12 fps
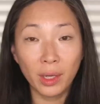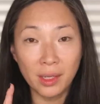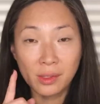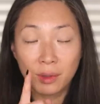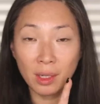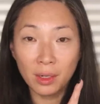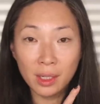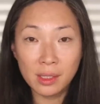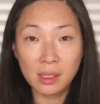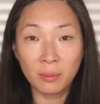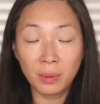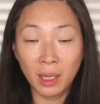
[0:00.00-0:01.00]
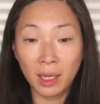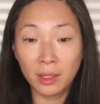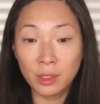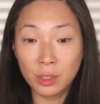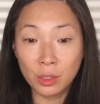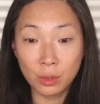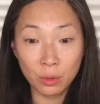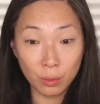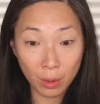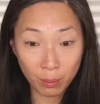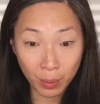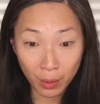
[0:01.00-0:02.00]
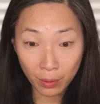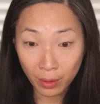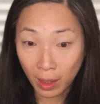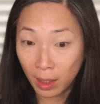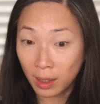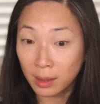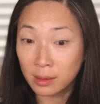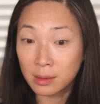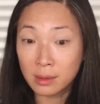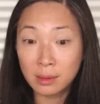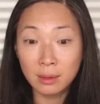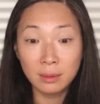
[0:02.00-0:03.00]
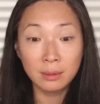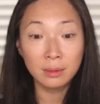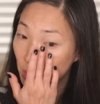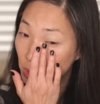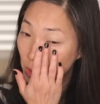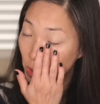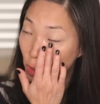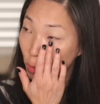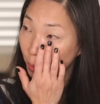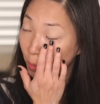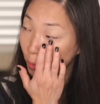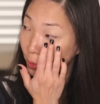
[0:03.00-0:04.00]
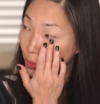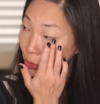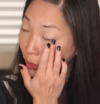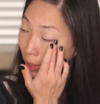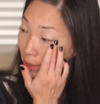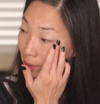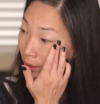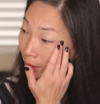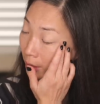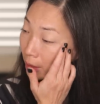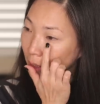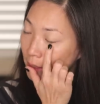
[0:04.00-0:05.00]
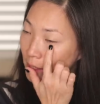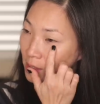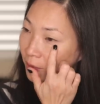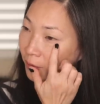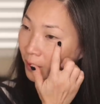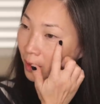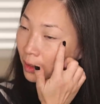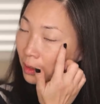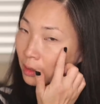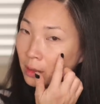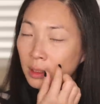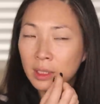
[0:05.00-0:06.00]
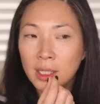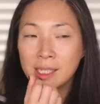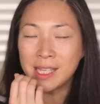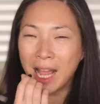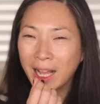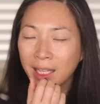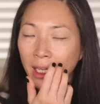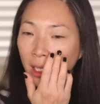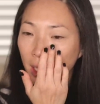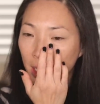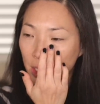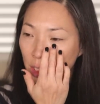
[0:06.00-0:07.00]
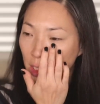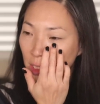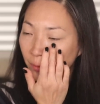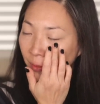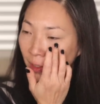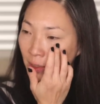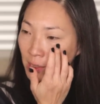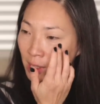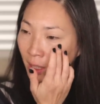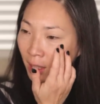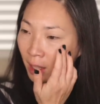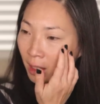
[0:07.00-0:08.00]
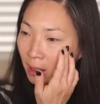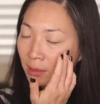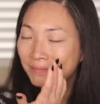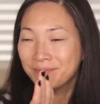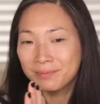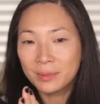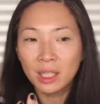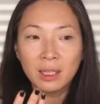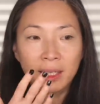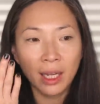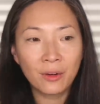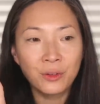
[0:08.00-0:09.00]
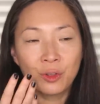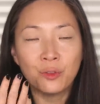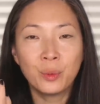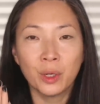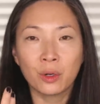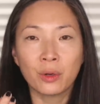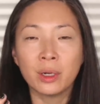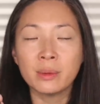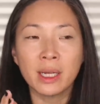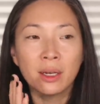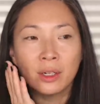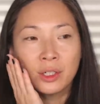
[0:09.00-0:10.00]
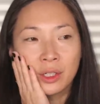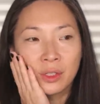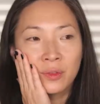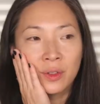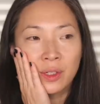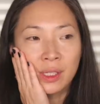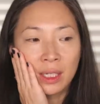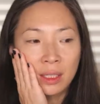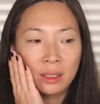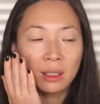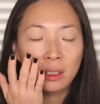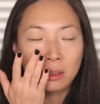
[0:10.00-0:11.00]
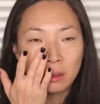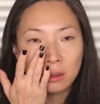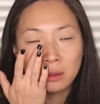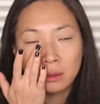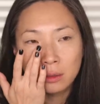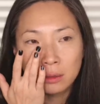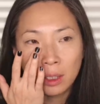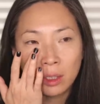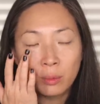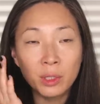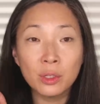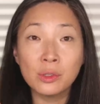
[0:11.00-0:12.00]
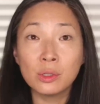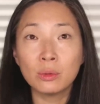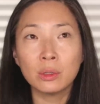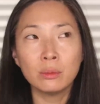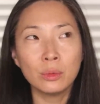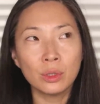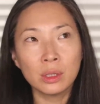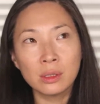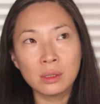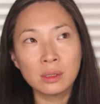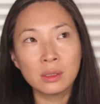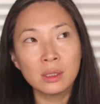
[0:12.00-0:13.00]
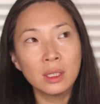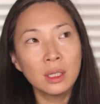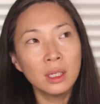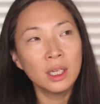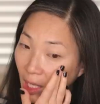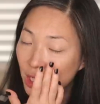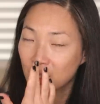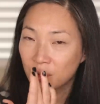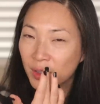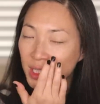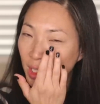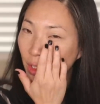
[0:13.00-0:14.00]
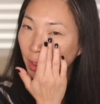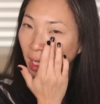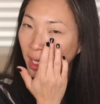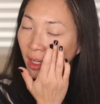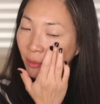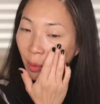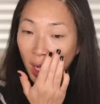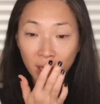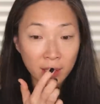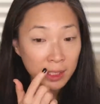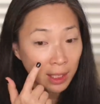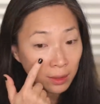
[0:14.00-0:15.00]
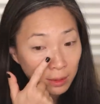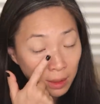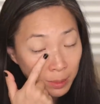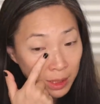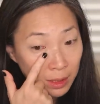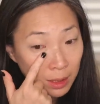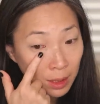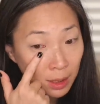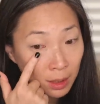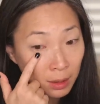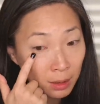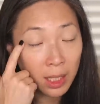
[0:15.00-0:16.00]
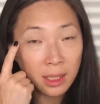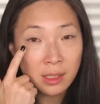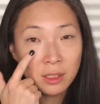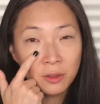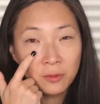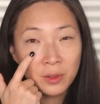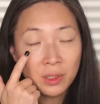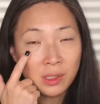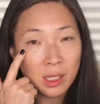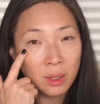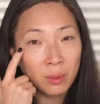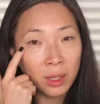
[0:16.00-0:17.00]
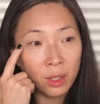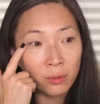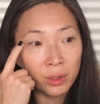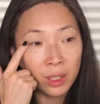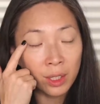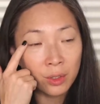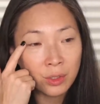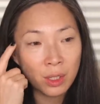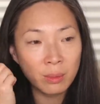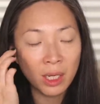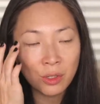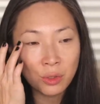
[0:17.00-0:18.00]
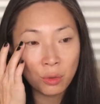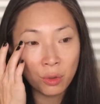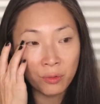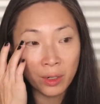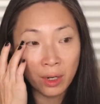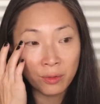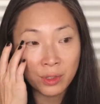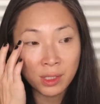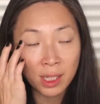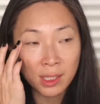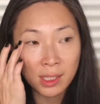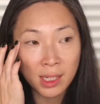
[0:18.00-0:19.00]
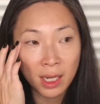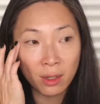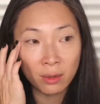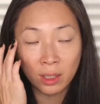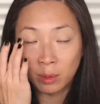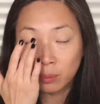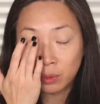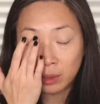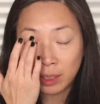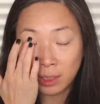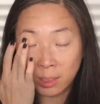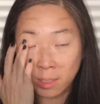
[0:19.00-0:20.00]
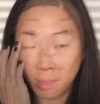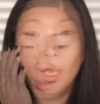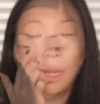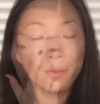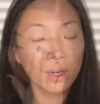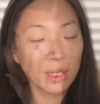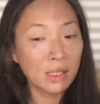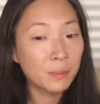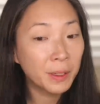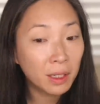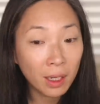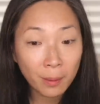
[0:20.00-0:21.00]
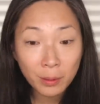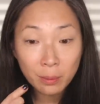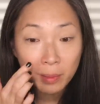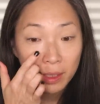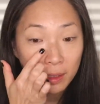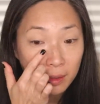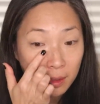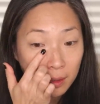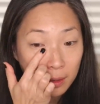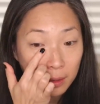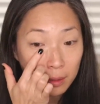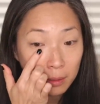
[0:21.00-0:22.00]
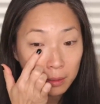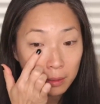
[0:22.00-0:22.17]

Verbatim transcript: Okay, so there it is applied to both eyes. Super moisturizing. It doesn't feel tacky. It just feels like like after you've put cream down, it just feels like a little, I don't want to use the word moist. It just feels like you kind of have product down. Let me see. Yeah, it still feels that way over here. So I'm not sure if it ever sets down completely. All right, it's been a couple minutes.